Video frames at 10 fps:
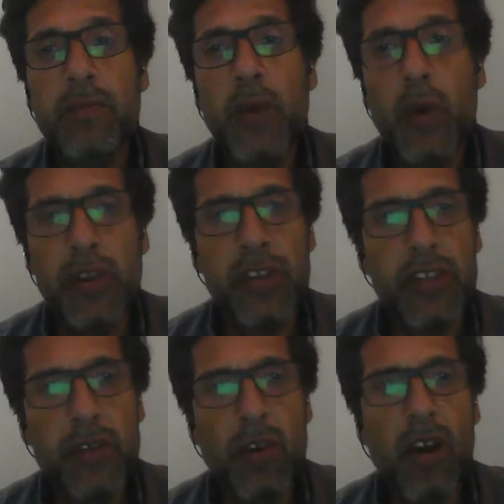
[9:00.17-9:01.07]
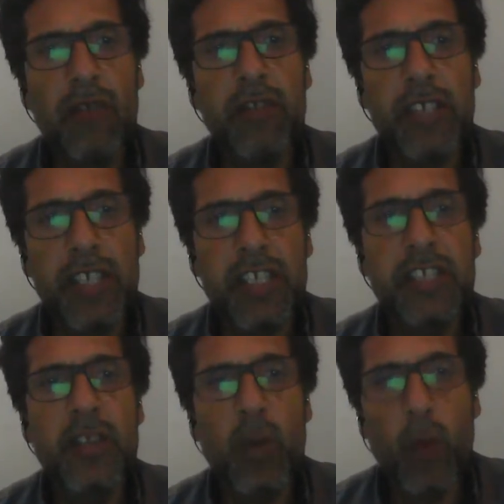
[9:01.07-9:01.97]
purity of the
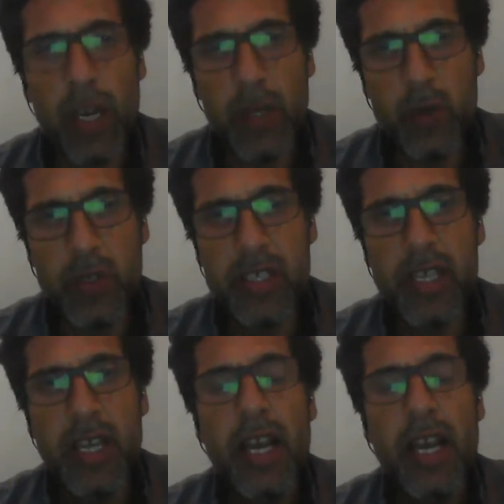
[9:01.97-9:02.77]
traditional values,